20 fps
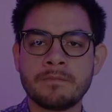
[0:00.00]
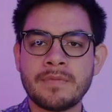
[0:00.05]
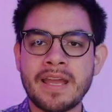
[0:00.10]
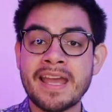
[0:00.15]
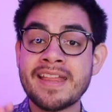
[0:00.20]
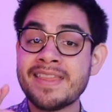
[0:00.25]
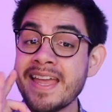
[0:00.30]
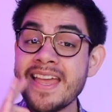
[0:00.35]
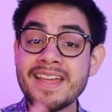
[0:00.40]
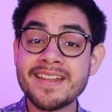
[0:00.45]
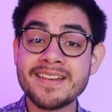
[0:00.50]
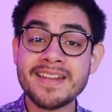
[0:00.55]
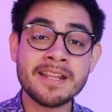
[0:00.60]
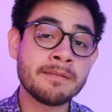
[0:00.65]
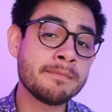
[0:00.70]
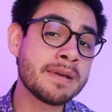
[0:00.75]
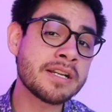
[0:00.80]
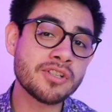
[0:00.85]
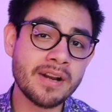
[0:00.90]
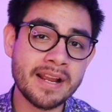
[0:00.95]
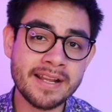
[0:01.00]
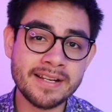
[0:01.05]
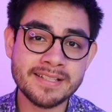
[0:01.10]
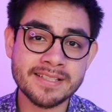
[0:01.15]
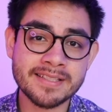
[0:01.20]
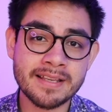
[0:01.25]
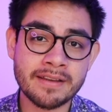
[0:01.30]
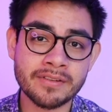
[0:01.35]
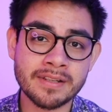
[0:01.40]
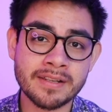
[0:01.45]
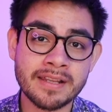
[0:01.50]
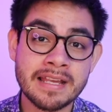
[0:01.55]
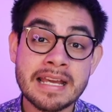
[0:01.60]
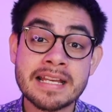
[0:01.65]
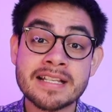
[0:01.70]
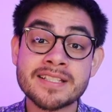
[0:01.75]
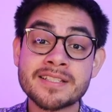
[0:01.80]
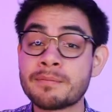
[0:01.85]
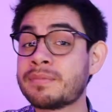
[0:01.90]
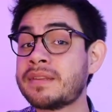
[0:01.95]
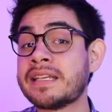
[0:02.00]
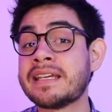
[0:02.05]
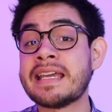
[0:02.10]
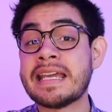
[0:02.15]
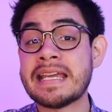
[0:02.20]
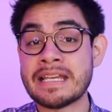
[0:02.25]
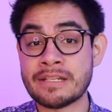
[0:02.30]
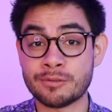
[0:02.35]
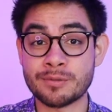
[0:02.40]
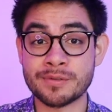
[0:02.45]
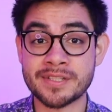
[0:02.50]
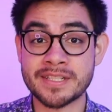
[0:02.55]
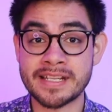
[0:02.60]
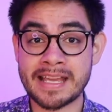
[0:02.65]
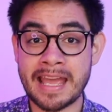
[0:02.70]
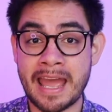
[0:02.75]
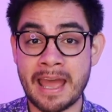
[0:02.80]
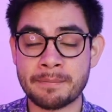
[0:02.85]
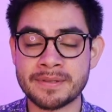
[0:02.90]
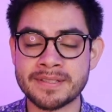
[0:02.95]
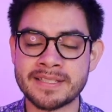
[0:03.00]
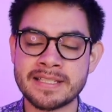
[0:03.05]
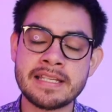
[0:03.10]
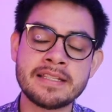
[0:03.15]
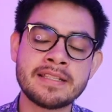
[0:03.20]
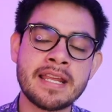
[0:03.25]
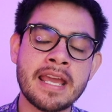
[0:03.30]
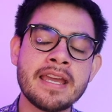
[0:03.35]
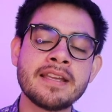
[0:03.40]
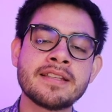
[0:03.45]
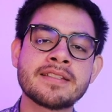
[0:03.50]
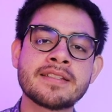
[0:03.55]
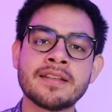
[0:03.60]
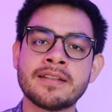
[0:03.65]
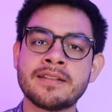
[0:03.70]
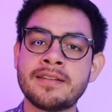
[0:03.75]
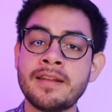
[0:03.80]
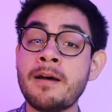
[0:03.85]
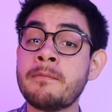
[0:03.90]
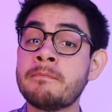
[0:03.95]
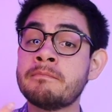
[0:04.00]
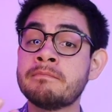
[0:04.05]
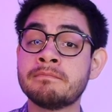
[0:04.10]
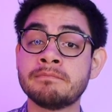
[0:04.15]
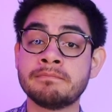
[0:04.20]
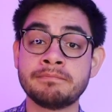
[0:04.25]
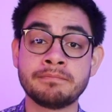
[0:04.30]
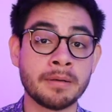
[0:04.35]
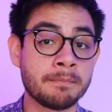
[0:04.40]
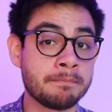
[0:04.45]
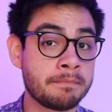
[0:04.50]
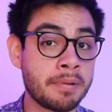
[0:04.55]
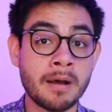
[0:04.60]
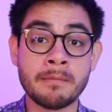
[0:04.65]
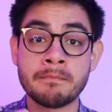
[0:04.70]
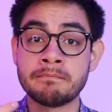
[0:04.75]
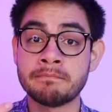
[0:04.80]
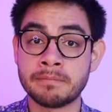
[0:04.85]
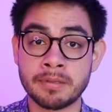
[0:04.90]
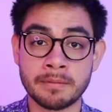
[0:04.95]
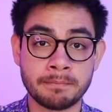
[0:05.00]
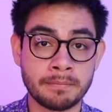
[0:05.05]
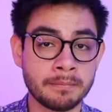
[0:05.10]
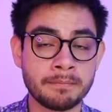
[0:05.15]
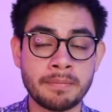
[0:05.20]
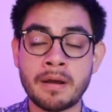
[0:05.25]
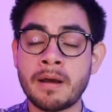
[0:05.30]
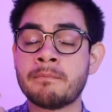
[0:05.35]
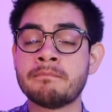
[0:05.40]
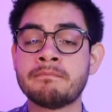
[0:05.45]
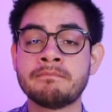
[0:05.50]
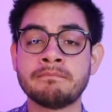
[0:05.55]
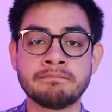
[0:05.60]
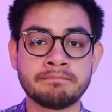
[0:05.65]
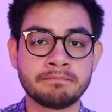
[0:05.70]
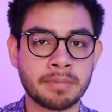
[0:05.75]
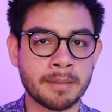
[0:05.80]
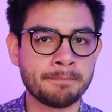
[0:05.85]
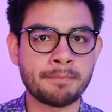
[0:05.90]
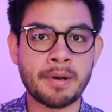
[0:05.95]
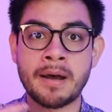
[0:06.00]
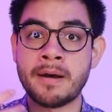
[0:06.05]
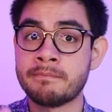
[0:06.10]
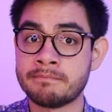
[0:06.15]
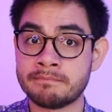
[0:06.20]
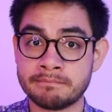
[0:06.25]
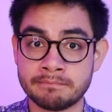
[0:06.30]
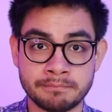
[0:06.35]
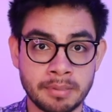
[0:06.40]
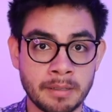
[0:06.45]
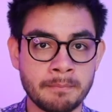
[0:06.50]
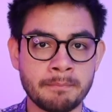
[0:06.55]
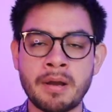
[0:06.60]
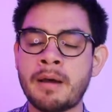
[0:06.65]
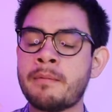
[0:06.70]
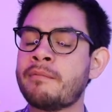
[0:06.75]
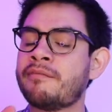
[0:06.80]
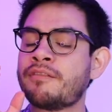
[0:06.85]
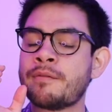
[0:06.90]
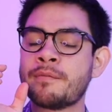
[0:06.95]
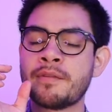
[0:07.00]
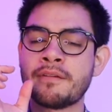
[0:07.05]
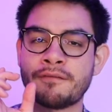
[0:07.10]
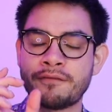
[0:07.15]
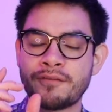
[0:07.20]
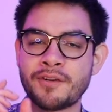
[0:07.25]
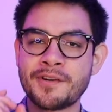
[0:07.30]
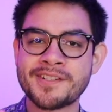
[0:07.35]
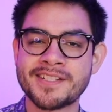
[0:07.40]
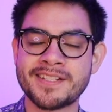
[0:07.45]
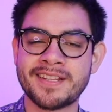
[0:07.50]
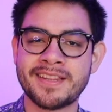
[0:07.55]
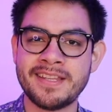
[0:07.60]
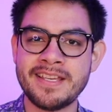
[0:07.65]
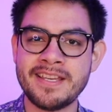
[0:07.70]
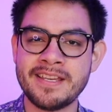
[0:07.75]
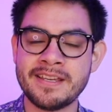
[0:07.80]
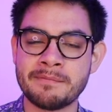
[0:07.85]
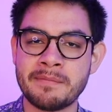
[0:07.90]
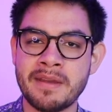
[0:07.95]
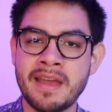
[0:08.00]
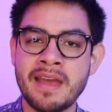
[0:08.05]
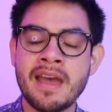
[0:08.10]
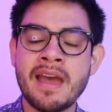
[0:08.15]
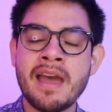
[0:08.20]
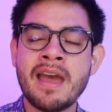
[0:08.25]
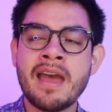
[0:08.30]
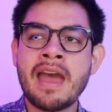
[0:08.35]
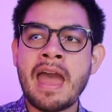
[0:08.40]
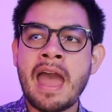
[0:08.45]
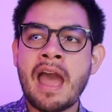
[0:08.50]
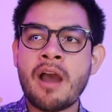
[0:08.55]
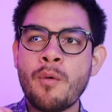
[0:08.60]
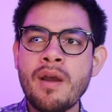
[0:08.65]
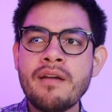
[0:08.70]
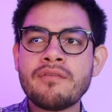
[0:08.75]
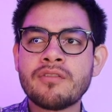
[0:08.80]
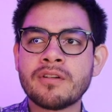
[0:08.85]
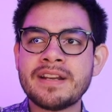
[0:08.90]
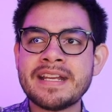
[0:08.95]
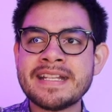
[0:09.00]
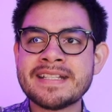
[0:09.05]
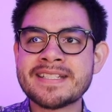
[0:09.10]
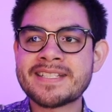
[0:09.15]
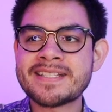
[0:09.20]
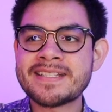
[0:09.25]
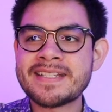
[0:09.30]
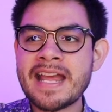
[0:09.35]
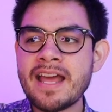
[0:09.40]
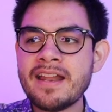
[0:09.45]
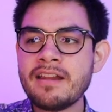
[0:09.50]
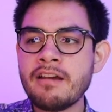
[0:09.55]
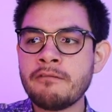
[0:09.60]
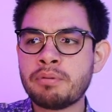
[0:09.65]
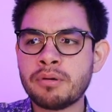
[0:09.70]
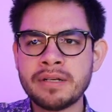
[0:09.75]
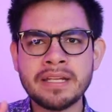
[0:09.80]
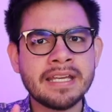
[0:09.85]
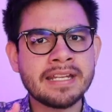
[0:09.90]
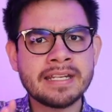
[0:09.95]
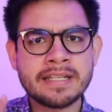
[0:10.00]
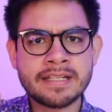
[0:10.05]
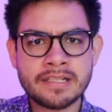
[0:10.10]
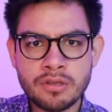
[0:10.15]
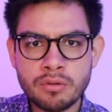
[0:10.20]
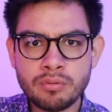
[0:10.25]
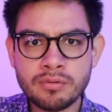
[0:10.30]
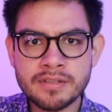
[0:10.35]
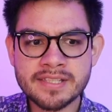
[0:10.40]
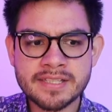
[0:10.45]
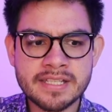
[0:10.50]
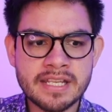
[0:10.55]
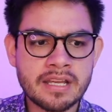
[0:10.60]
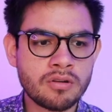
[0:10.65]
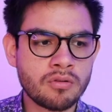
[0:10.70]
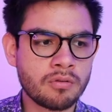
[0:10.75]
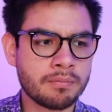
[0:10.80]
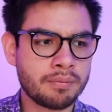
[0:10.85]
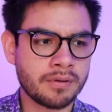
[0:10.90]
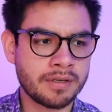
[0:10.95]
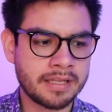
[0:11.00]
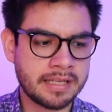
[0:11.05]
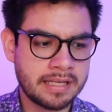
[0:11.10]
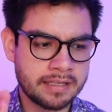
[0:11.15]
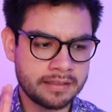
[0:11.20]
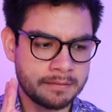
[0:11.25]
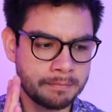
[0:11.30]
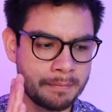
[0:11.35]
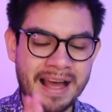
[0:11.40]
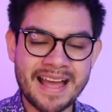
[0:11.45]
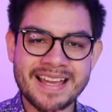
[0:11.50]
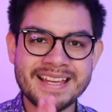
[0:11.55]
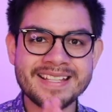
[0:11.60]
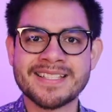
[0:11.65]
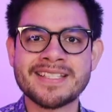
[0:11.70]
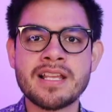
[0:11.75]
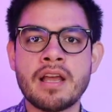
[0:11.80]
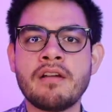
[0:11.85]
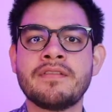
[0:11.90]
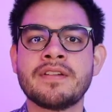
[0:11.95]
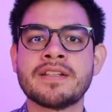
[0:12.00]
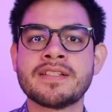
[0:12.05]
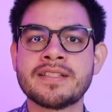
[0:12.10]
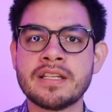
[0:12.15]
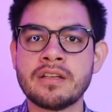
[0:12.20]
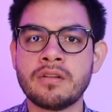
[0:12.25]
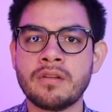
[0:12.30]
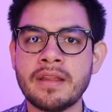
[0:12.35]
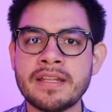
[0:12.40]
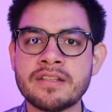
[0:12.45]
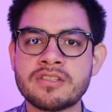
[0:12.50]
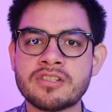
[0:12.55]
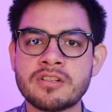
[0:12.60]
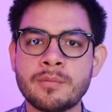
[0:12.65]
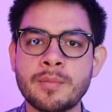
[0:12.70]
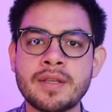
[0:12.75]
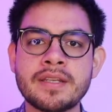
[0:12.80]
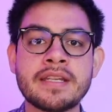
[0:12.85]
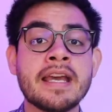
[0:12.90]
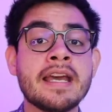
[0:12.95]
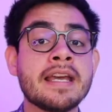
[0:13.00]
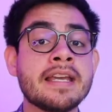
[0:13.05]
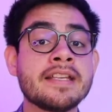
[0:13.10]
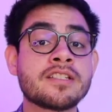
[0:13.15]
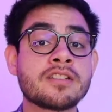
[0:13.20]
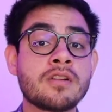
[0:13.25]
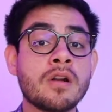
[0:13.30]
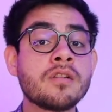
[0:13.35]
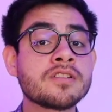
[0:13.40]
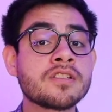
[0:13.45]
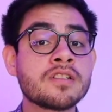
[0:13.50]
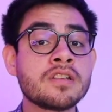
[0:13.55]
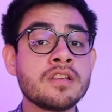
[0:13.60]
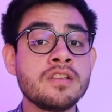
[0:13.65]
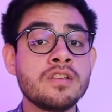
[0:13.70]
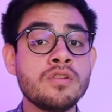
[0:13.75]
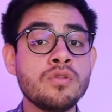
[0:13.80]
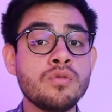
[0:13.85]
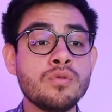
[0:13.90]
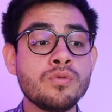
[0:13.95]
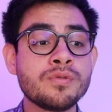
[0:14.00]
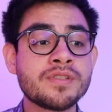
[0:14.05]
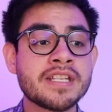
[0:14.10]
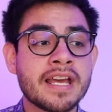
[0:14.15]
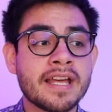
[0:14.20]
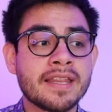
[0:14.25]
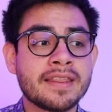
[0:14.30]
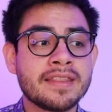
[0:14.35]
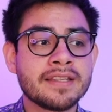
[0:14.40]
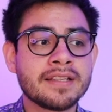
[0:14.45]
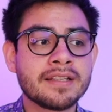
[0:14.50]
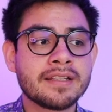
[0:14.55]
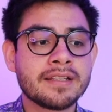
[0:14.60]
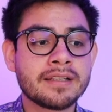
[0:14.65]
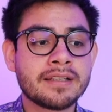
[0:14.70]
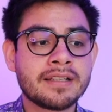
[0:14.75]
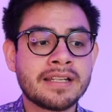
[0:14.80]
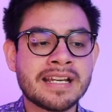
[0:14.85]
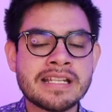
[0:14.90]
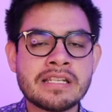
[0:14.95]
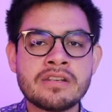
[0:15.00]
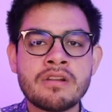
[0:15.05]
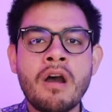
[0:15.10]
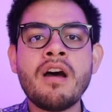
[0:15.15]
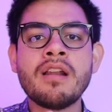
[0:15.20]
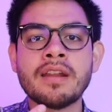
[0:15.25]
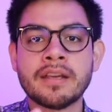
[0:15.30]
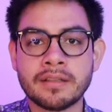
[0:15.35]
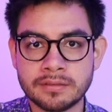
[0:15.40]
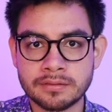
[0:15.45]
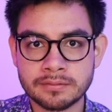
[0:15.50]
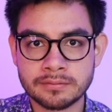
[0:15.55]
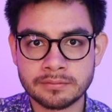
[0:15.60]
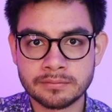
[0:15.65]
And then in measure 87, something interesting happens. He takes the dum, ba-bum, ba-ba-bum, ba-bum, bum-bum from the first theme. However, instead of putting it in unison or putting it by itself in a single instrument, he starts to use the canonic